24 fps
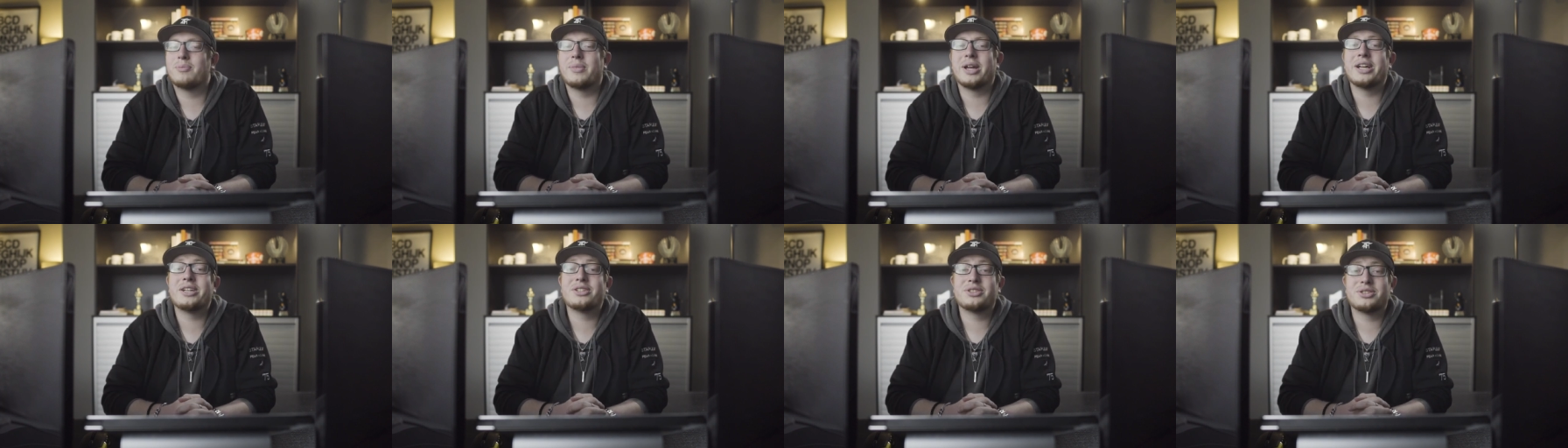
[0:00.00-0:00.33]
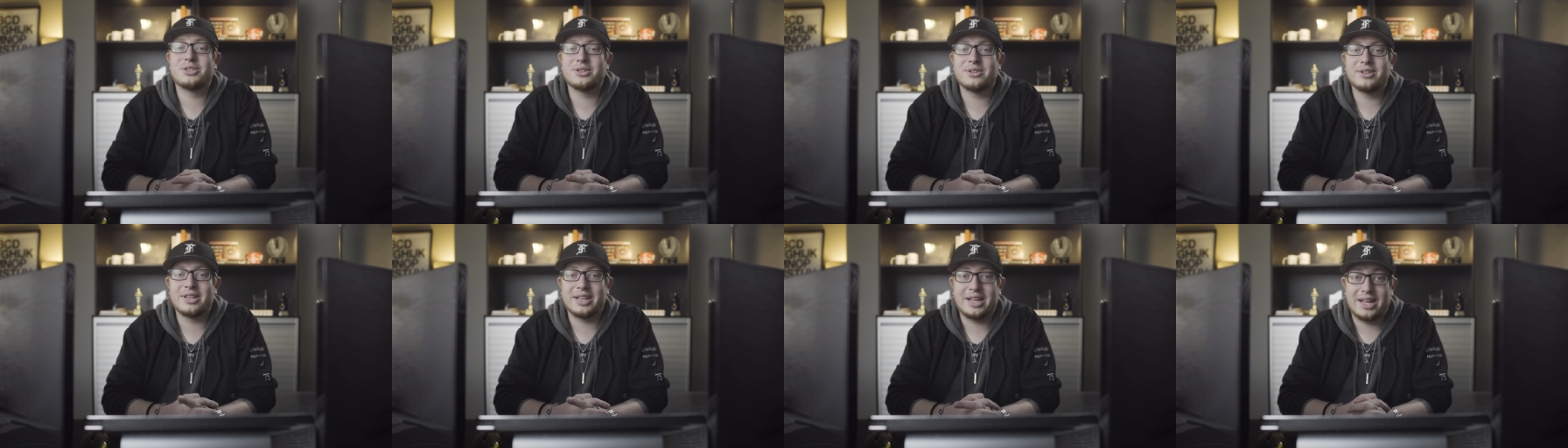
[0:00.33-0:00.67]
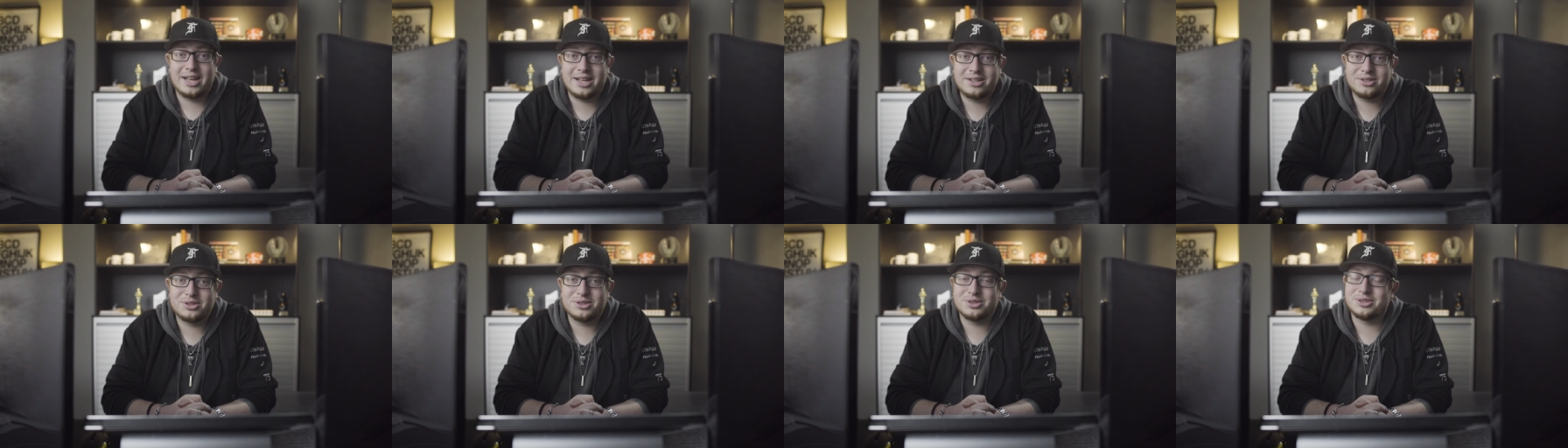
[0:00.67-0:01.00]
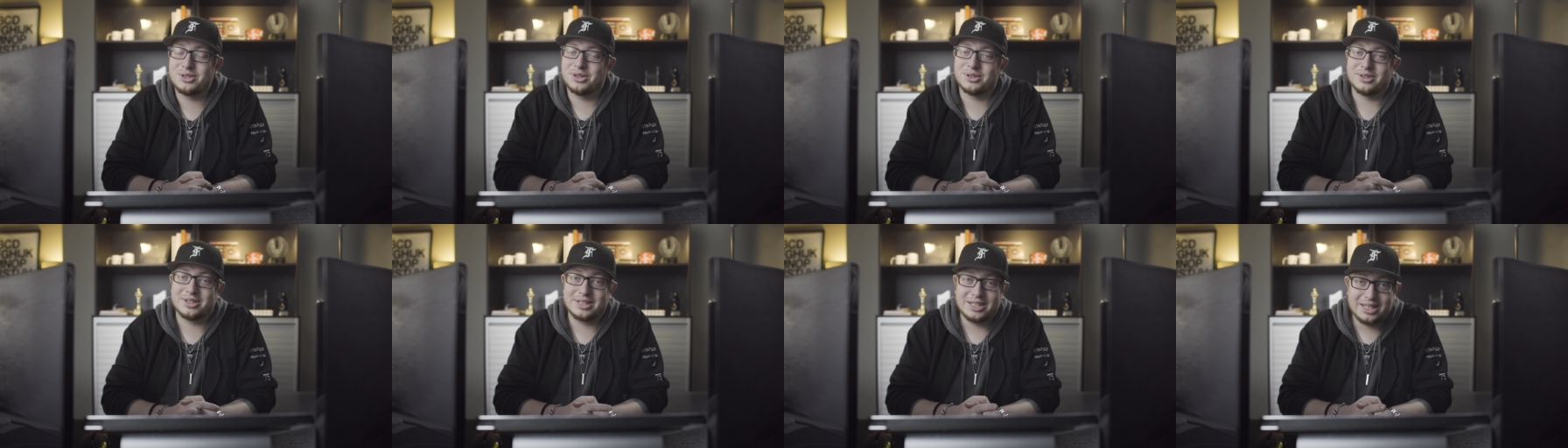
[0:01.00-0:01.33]
Make sure the answers
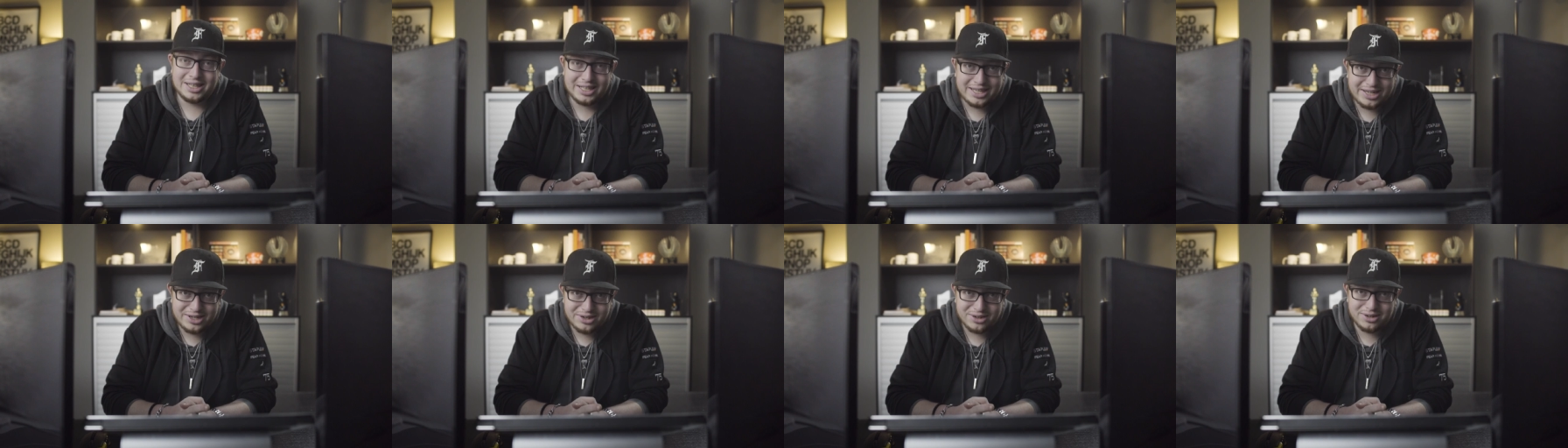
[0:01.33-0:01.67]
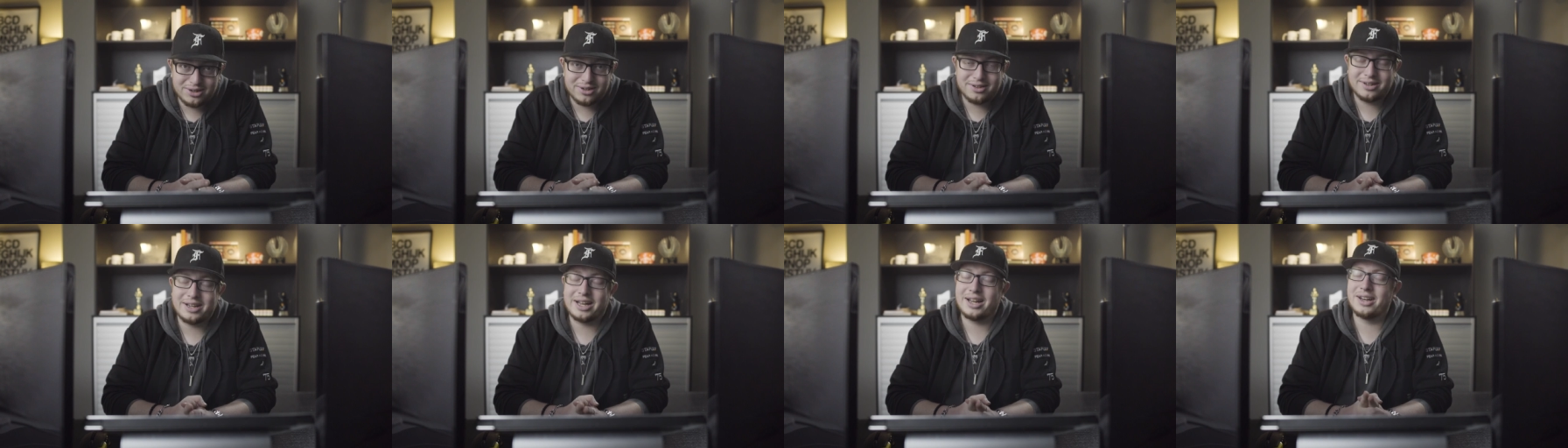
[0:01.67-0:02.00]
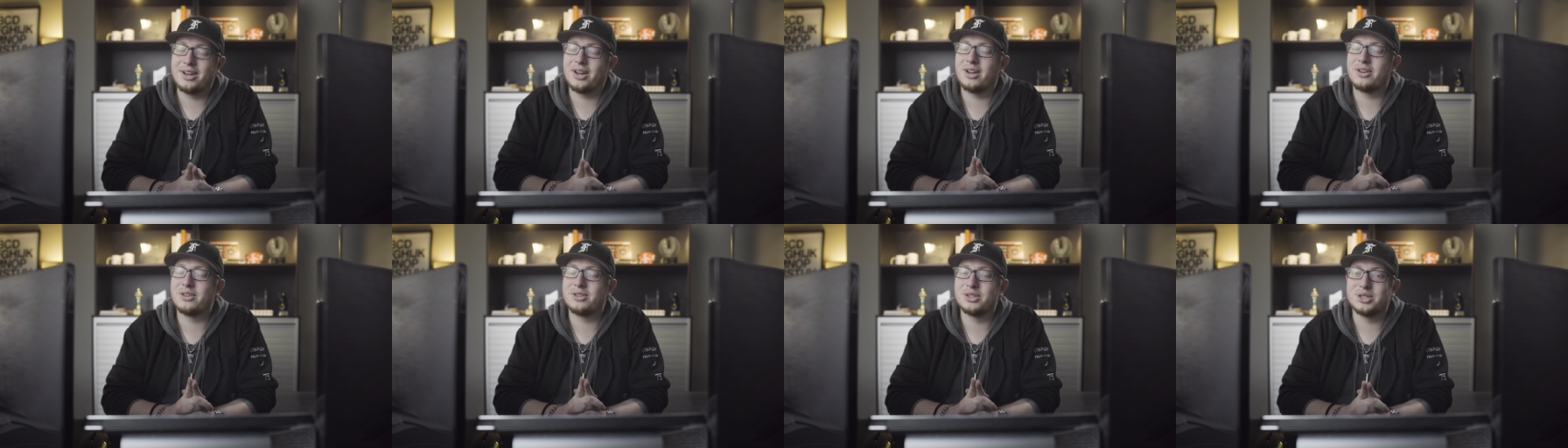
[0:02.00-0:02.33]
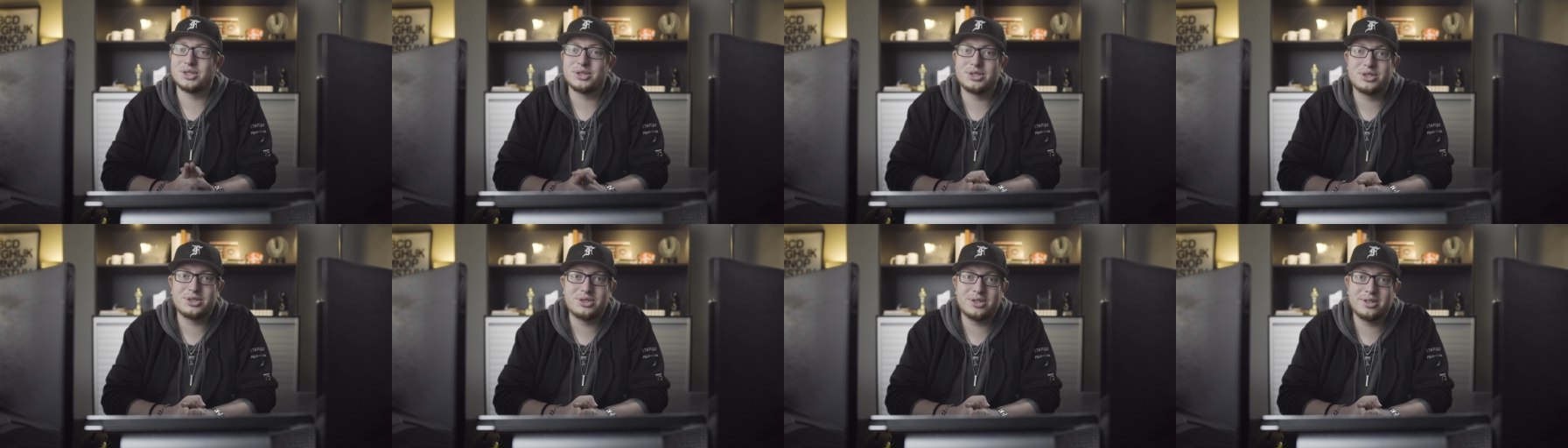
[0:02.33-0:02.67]
are clear and
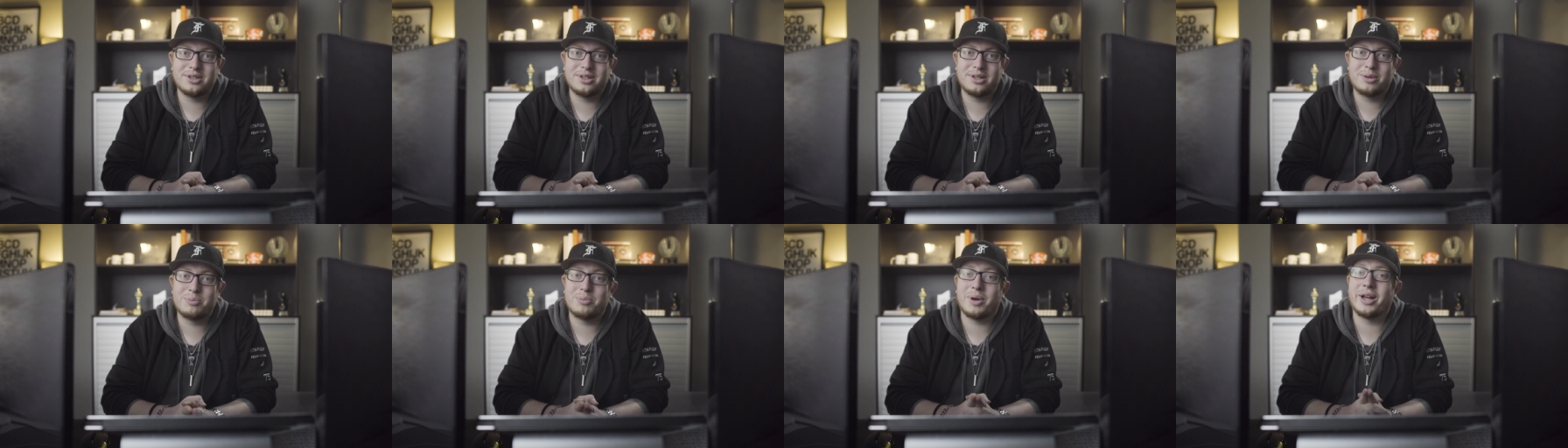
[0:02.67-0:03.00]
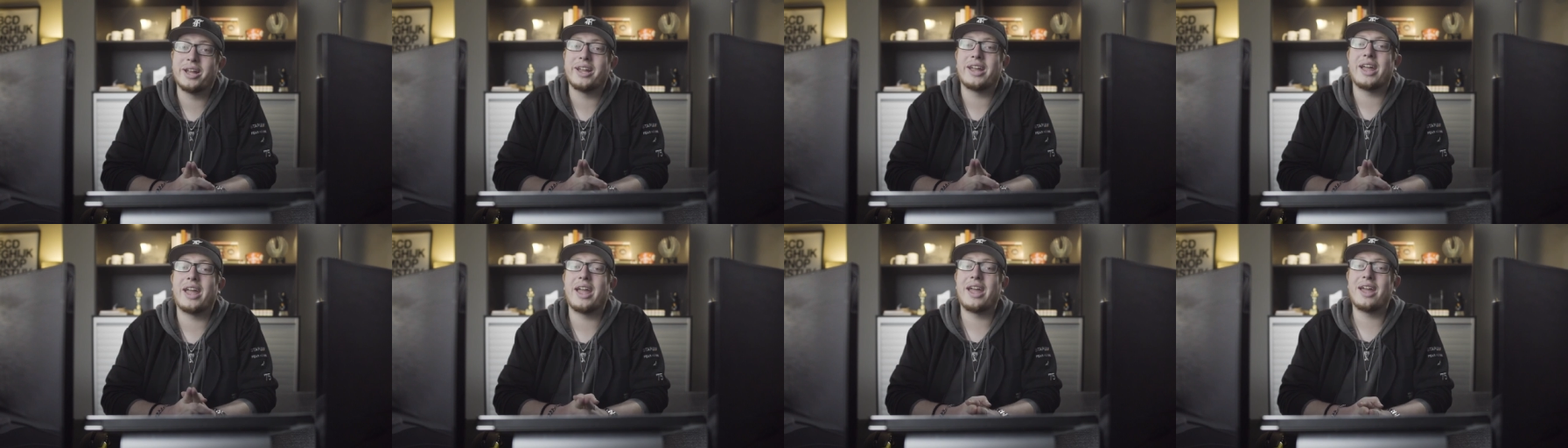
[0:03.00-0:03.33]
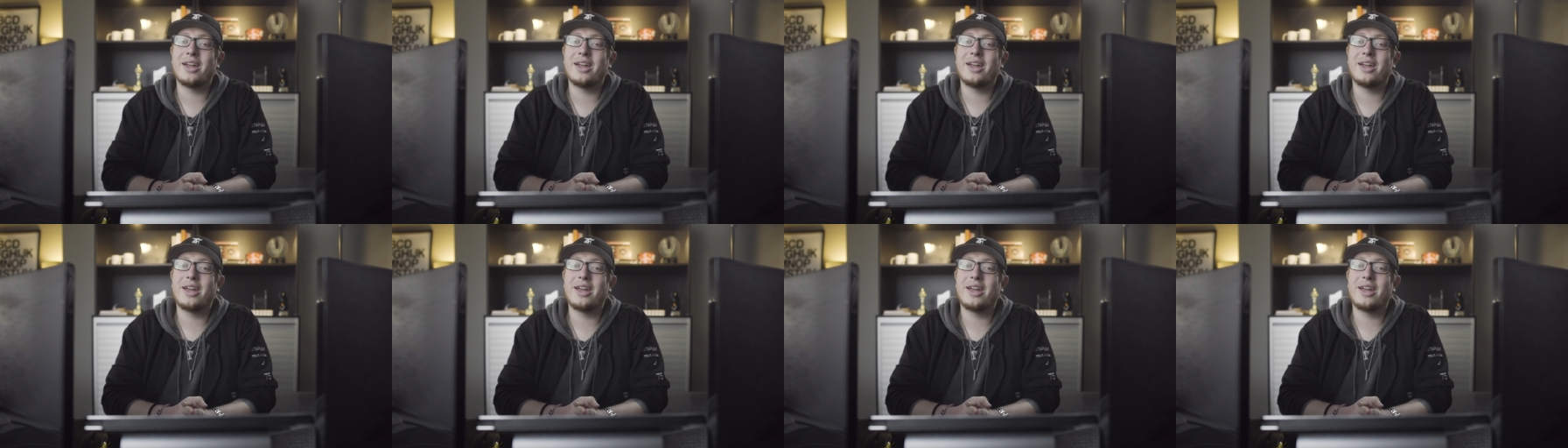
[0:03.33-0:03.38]
understood by